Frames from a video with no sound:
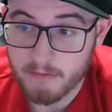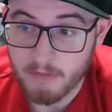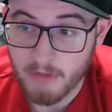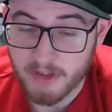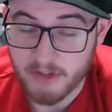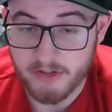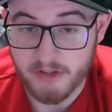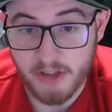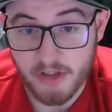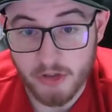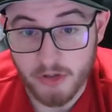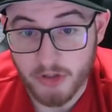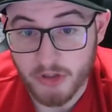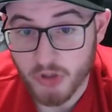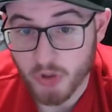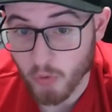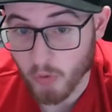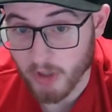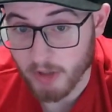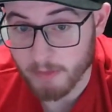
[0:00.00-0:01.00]
essentially
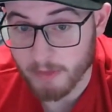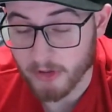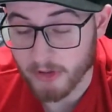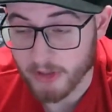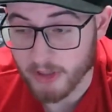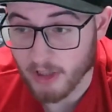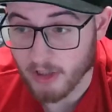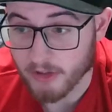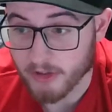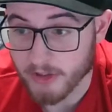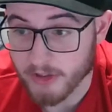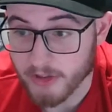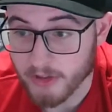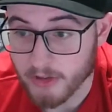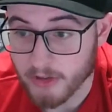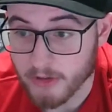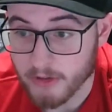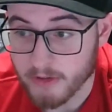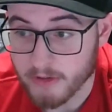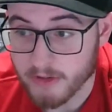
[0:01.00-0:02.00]
$20 million
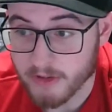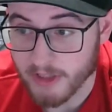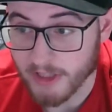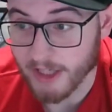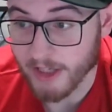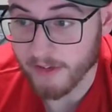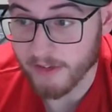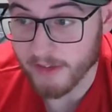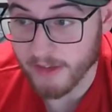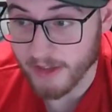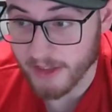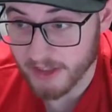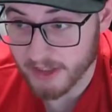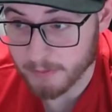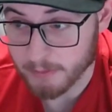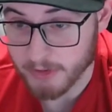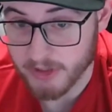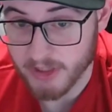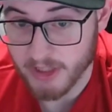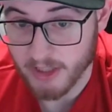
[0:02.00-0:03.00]
deal to get this
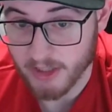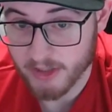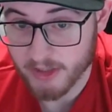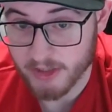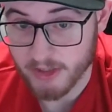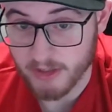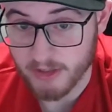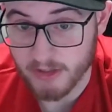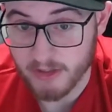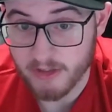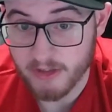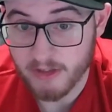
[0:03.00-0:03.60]
production